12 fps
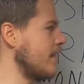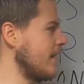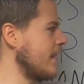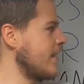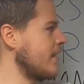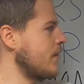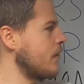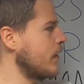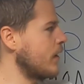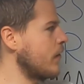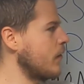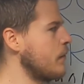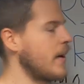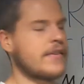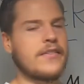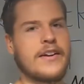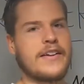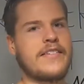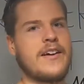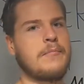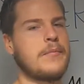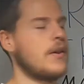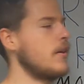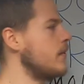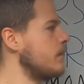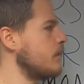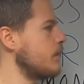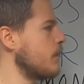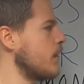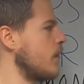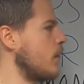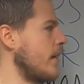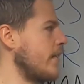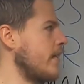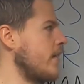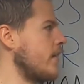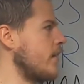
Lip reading: we're going back to the example right here.